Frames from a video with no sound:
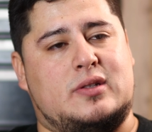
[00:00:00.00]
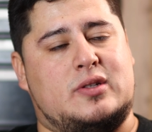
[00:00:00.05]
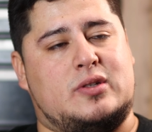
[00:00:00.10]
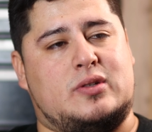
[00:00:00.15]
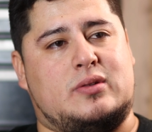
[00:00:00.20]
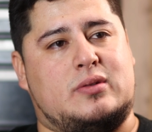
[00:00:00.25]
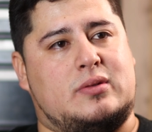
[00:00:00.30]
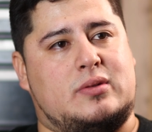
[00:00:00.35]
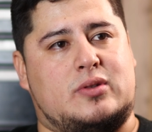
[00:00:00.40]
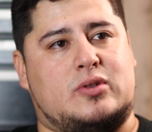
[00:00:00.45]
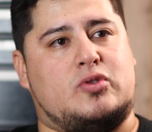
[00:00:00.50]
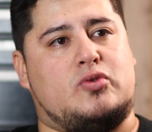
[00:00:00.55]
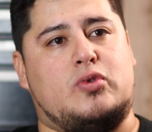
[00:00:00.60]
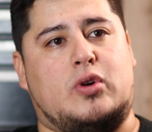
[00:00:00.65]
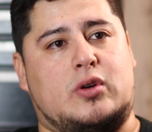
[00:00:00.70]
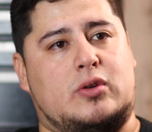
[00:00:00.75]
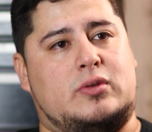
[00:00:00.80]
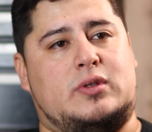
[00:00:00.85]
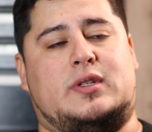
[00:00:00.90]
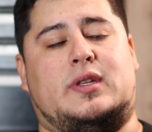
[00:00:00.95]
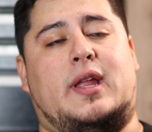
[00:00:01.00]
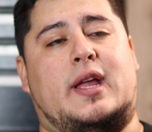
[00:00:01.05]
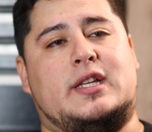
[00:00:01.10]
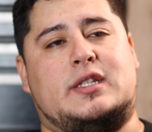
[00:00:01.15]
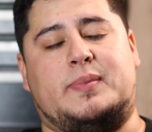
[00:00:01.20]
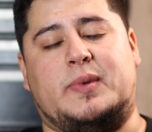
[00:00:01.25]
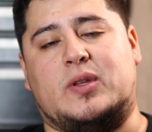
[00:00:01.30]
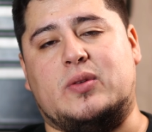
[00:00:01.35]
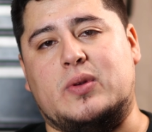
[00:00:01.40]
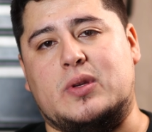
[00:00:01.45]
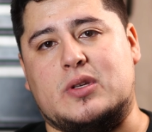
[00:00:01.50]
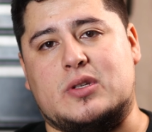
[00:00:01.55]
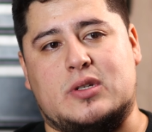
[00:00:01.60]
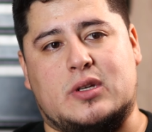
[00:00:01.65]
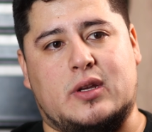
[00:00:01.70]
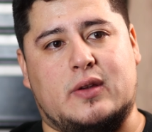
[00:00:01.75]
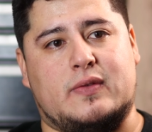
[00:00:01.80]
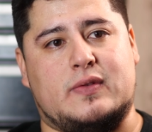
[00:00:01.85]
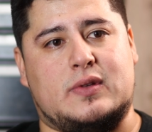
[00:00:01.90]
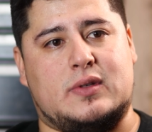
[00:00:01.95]
It struggles less
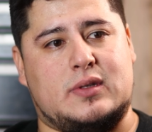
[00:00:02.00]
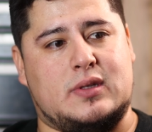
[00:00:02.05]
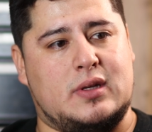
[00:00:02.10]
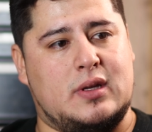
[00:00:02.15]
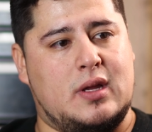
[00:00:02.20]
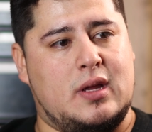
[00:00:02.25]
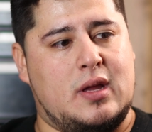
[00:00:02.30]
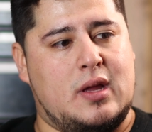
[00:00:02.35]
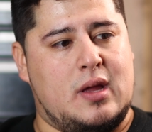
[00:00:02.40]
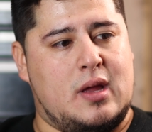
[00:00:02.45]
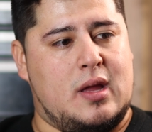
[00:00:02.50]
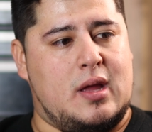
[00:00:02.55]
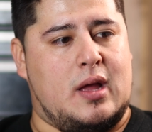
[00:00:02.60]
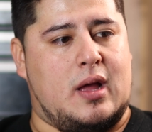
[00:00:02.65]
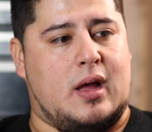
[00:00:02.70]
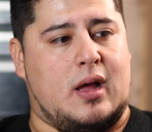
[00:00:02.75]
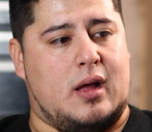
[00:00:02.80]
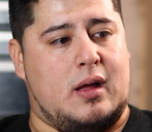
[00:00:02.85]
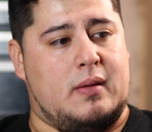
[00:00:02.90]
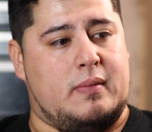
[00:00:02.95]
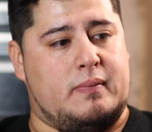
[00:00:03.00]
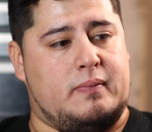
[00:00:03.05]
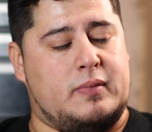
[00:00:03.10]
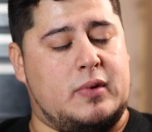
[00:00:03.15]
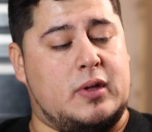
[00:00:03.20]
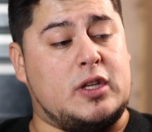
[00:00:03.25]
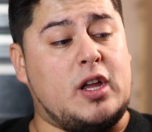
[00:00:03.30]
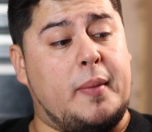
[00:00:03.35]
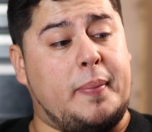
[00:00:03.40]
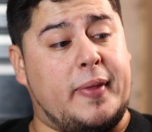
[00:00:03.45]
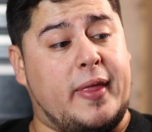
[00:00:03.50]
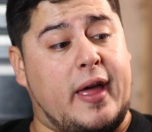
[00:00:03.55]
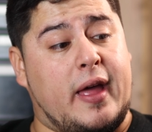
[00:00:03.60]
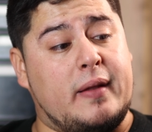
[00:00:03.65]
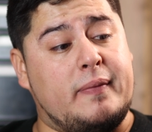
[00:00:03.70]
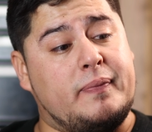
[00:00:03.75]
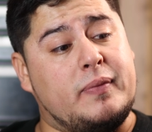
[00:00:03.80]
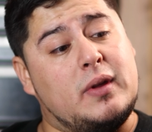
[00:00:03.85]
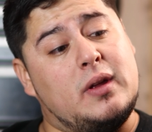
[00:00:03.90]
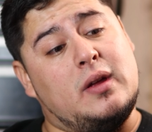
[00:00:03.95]
between shifts. On top
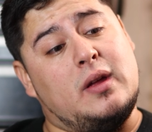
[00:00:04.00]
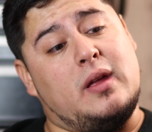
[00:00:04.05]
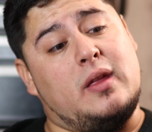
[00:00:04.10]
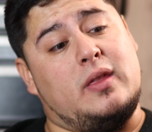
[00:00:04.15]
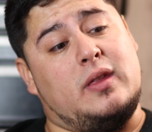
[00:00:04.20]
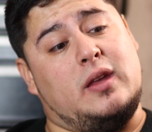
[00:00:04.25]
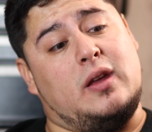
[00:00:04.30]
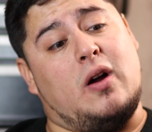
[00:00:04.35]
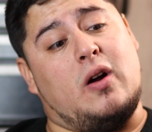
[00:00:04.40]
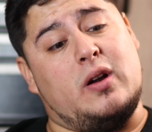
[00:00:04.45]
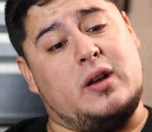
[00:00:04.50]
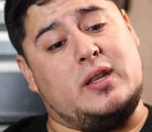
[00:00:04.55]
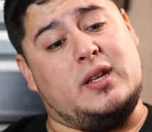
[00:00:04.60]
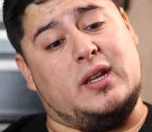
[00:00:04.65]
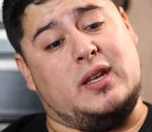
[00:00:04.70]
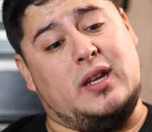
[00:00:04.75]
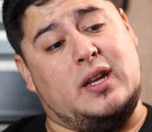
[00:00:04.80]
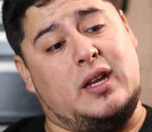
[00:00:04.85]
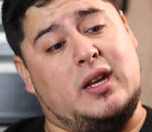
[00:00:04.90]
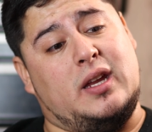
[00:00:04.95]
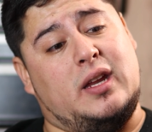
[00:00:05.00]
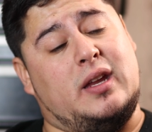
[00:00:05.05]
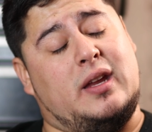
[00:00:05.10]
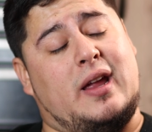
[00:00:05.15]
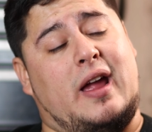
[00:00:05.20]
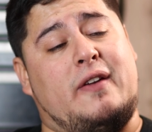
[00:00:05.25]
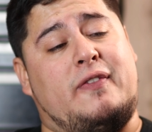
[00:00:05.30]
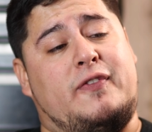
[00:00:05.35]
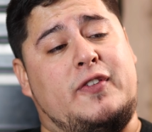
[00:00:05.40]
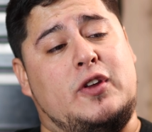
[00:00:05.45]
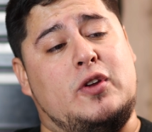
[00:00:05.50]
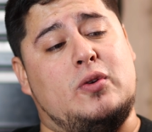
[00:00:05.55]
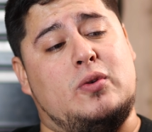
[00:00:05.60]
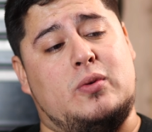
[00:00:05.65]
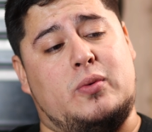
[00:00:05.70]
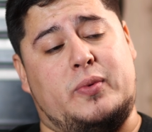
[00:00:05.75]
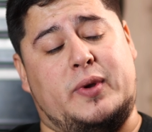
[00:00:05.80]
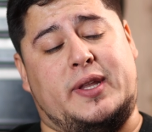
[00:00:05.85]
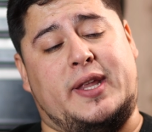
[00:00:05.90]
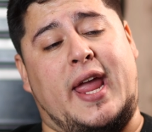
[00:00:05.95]
of that, the RTD, I
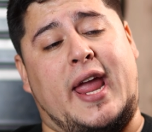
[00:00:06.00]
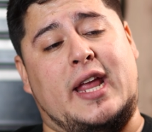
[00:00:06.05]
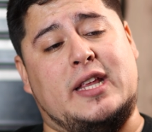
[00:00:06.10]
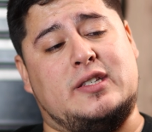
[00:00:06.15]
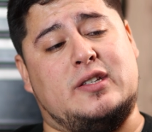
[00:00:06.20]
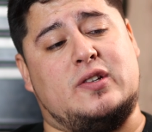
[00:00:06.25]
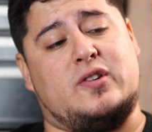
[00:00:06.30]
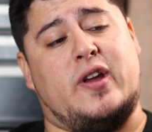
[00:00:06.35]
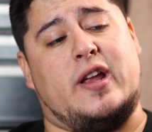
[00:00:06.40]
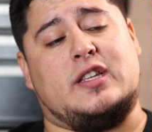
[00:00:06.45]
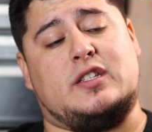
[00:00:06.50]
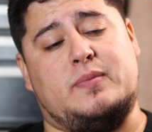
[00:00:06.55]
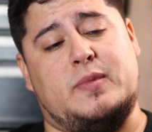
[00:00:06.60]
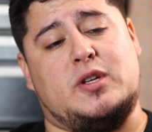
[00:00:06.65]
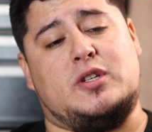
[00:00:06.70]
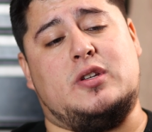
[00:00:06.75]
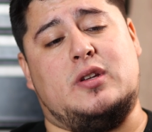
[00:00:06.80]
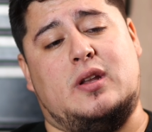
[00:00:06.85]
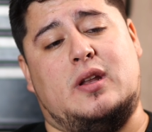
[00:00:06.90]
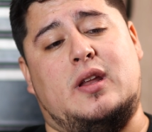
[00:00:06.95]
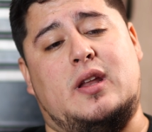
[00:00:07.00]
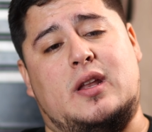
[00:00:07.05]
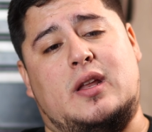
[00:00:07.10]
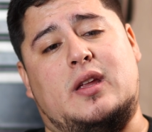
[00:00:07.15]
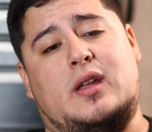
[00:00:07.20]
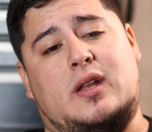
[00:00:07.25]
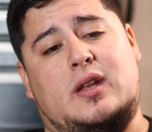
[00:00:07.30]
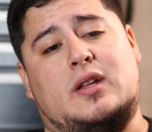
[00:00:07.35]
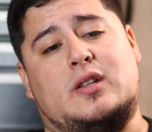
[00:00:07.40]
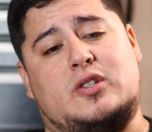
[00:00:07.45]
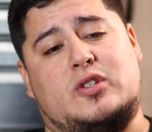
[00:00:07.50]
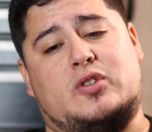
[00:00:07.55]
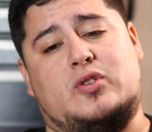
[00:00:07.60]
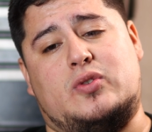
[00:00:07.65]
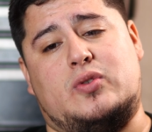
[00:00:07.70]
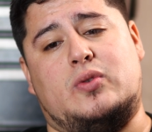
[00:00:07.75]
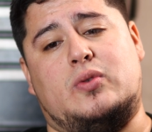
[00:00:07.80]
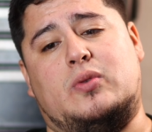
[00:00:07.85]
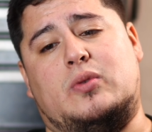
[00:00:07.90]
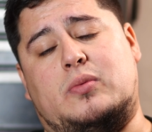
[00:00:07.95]
feel, retains the transmission in
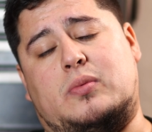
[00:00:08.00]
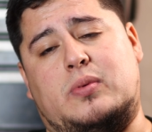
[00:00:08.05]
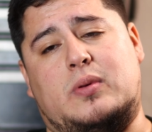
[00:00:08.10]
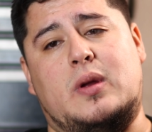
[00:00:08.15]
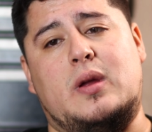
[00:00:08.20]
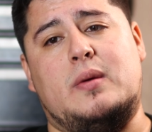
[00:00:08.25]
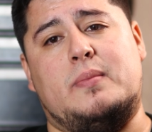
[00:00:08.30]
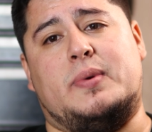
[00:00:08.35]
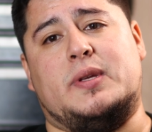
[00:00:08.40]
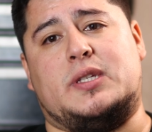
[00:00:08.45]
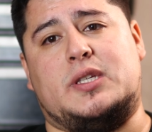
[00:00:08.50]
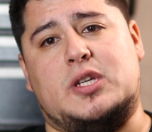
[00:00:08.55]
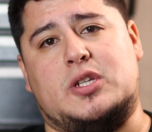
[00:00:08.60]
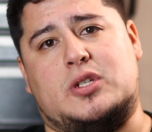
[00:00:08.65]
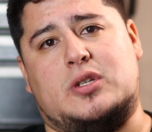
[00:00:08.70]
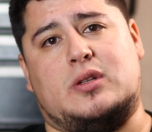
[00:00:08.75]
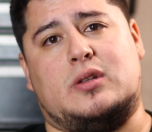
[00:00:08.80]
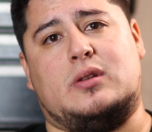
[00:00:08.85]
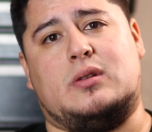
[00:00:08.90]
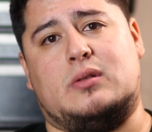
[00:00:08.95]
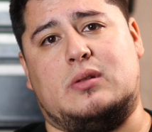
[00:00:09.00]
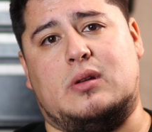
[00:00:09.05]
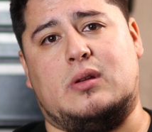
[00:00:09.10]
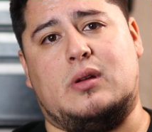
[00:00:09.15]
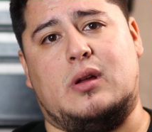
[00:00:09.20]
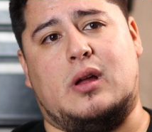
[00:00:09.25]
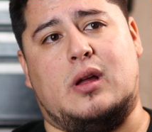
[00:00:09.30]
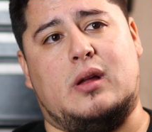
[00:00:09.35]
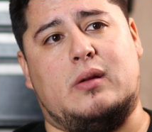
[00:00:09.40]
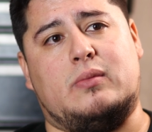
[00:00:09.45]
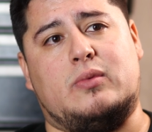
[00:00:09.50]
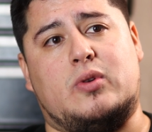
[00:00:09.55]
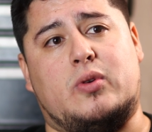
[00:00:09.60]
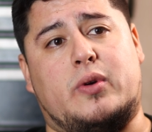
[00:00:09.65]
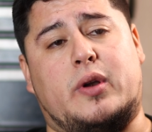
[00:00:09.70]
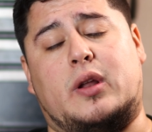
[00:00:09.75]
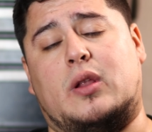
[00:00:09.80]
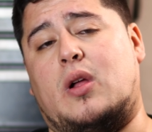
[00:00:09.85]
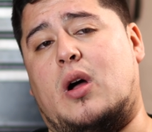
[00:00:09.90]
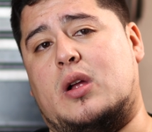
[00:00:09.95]
its true position
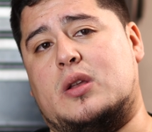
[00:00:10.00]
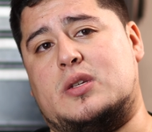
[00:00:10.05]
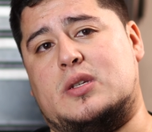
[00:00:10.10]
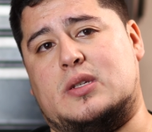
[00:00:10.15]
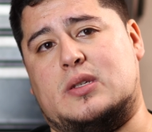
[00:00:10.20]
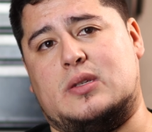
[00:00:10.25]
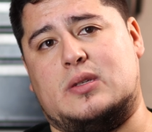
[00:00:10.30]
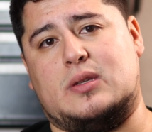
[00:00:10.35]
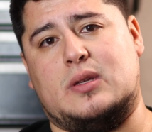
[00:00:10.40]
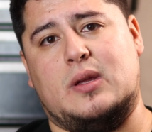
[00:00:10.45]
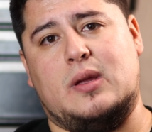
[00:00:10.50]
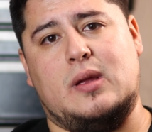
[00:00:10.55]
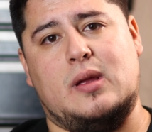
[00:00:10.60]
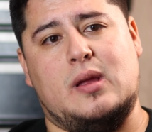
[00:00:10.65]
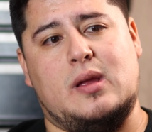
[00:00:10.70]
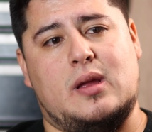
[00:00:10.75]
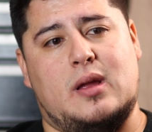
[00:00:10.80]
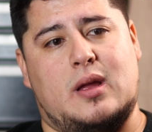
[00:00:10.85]
during launches.